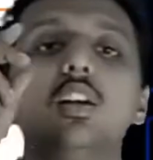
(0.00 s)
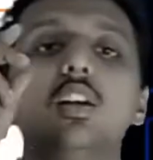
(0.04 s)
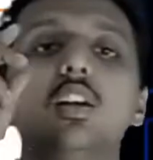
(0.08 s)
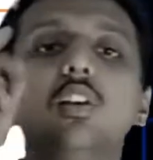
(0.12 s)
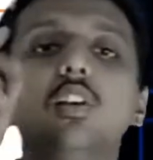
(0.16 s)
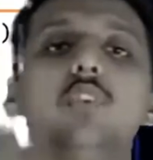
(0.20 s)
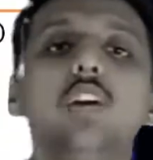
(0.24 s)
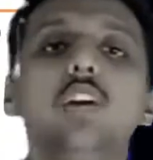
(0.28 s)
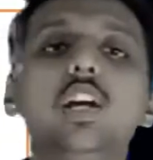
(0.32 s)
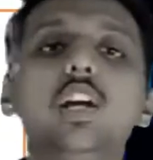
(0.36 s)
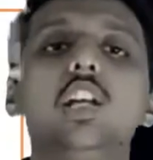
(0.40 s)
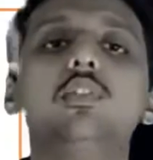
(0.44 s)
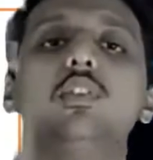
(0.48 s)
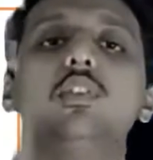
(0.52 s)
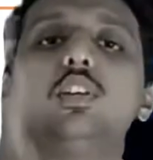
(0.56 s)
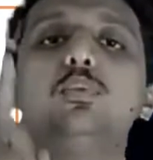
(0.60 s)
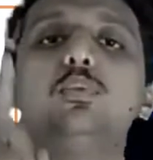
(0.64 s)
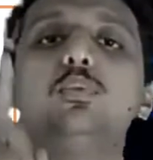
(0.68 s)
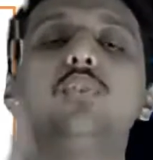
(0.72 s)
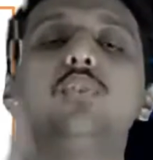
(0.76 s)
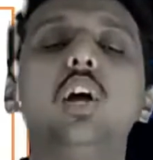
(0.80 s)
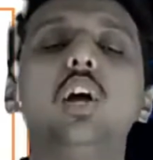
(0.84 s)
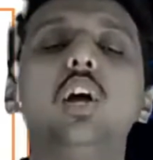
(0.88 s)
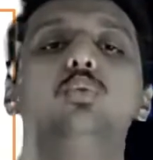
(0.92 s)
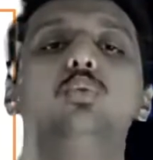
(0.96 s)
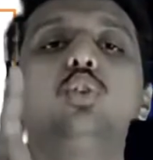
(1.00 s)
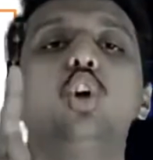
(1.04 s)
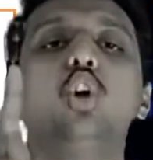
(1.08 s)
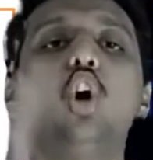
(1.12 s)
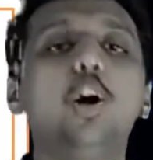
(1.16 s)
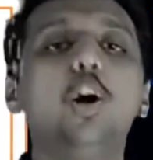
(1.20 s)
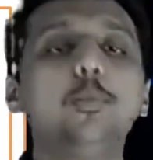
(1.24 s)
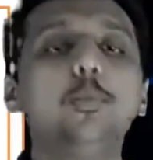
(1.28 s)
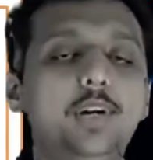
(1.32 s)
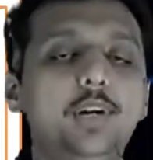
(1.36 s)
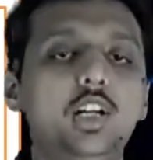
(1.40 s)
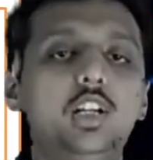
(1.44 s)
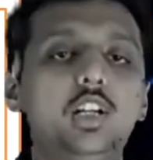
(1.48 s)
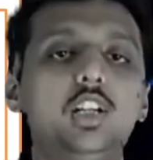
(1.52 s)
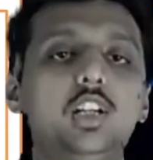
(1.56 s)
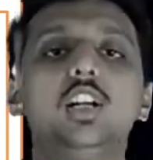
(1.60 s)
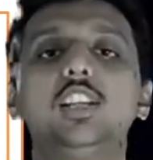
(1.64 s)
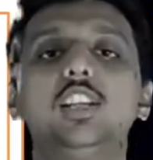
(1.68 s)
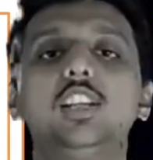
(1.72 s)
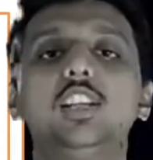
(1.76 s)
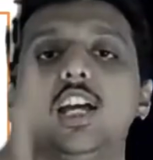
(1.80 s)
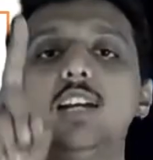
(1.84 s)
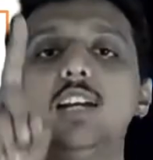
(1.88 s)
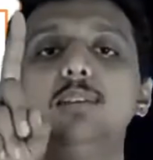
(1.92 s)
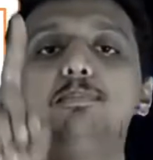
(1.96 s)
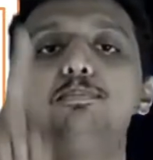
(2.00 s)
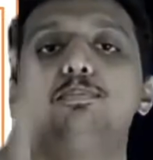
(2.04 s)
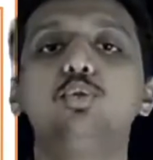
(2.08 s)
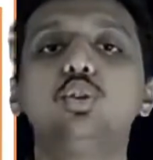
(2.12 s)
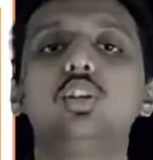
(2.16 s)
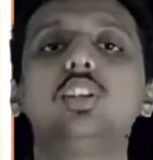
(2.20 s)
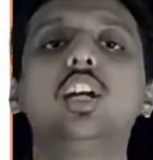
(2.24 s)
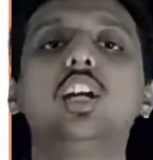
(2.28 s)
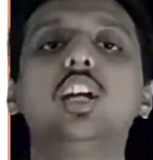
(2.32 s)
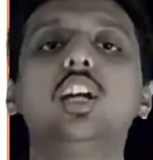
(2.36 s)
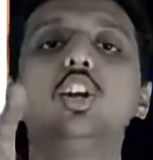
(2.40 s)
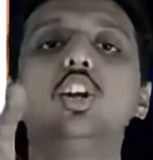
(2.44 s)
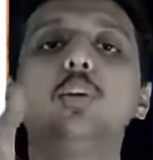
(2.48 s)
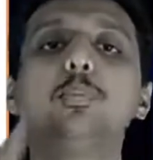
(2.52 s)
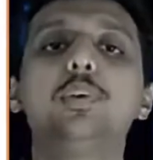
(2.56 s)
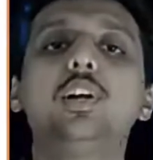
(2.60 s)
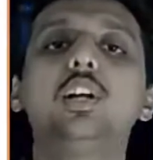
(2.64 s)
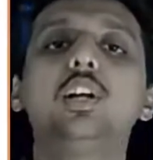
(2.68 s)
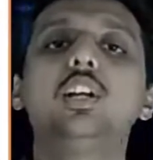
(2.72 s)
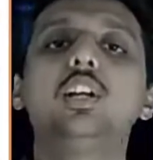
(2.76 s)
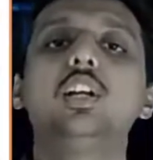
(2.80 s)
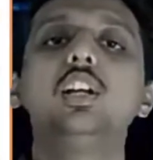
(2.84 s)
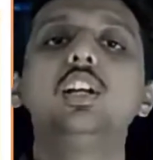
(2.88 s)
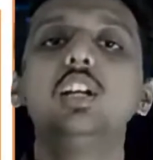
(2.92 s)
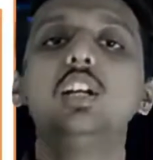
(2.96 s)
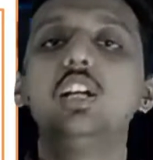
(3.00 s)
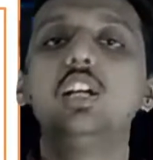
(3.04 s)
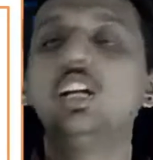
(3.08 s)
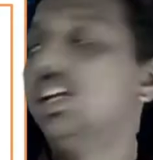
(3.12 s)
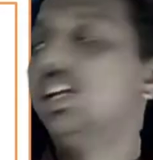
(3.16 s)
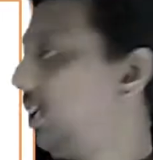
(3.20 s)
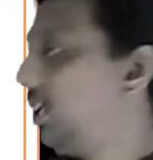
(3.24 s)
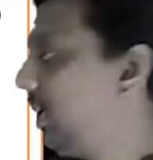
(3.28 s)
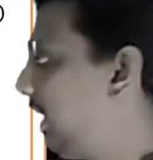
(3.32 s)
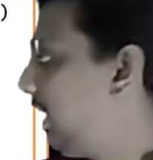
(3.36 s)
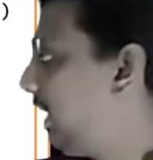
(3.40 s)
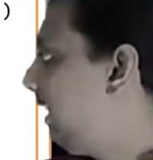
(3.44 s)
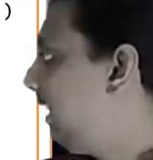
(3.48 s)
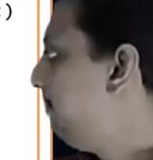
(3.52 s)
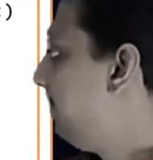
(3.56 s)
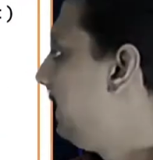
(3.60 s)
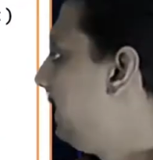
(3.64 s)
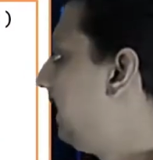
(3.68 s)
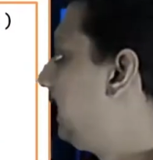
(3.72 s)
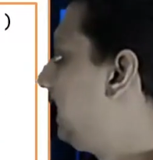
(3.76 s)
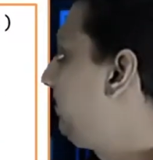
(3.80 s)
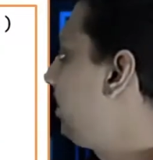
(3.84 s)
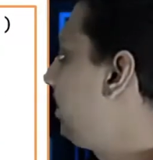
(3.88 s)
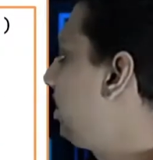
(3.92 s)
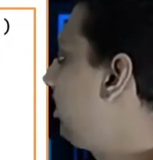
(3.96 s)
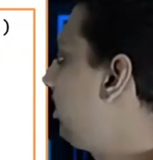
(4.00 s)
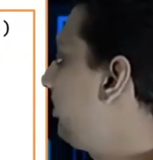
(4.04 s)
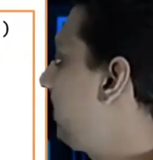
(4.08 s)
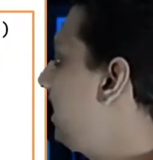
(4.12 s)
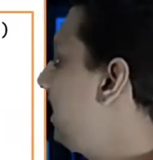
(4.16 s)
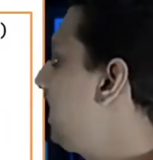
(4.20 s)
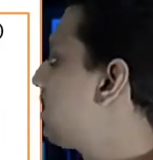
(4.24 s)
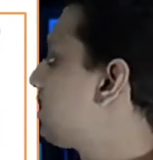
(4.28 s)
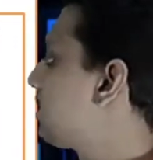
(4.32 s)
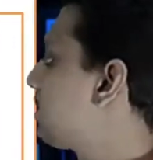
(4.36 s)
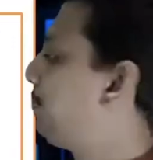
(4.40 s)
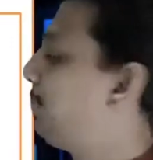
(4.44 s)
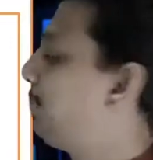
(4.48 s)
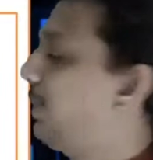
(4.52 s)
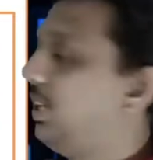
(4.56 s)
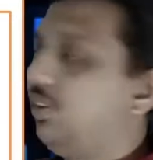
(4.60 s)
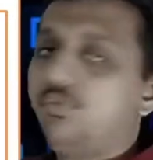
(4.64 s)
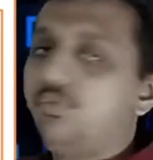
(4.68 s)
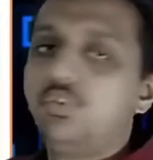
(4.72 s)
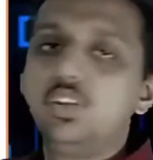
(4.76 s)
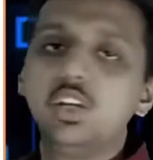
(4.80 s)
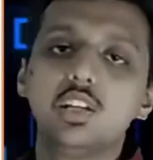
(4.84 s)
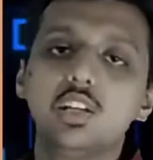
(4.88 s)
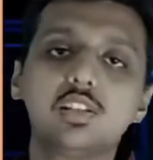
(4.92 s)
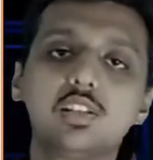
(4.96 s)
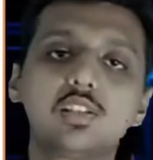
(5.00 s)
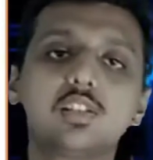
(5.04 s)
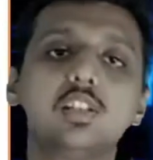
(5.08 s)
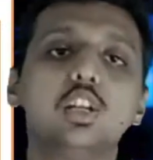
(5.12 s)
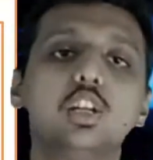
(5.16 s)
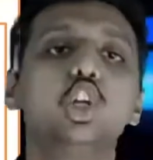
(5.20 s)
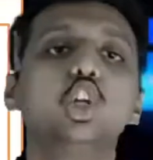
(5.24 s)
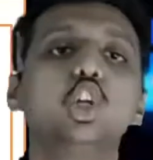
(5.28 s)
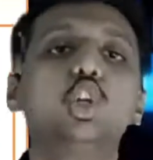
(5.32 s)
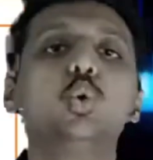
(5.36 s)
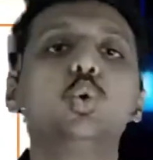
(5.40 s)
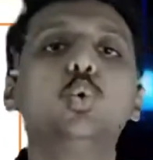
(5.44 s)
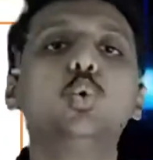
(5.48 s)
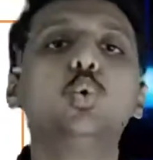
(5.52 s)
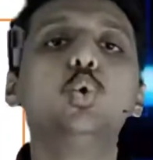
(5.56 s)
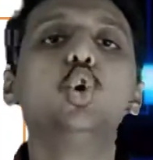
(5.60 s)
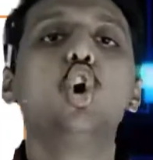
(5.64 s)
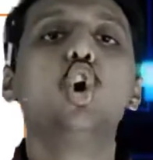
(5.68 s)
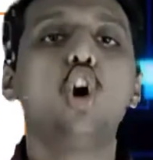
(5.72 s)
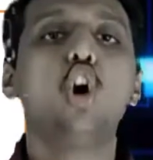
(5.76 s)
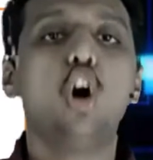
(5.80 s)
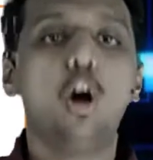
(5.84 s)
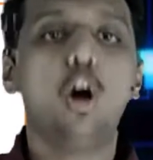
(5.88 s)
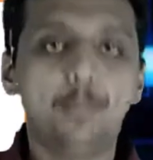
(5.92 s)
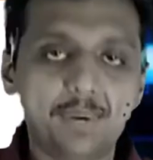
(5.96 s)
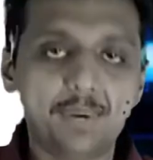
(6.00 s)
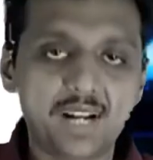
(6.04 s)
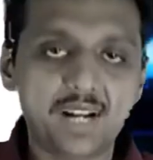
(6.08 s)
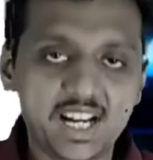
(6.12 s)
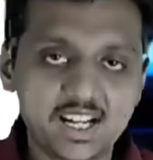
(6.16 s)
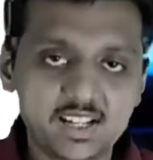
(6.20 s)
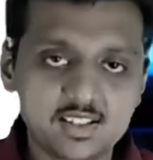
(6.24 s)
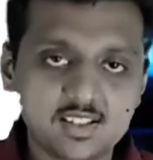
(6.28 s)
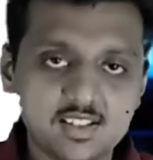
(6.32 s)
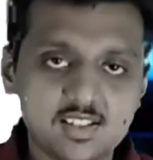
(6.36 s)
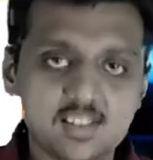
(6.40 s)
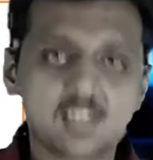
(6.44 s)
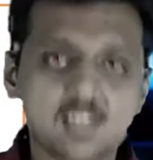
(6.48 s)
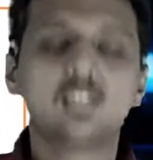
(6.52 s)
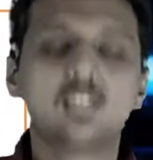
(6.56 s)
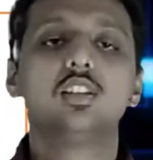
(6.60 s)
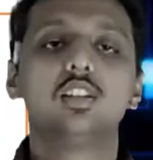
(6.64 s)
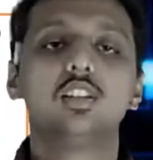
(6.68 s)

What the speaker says: Whenever you find the operator, then put that operator in between of its previous two operands.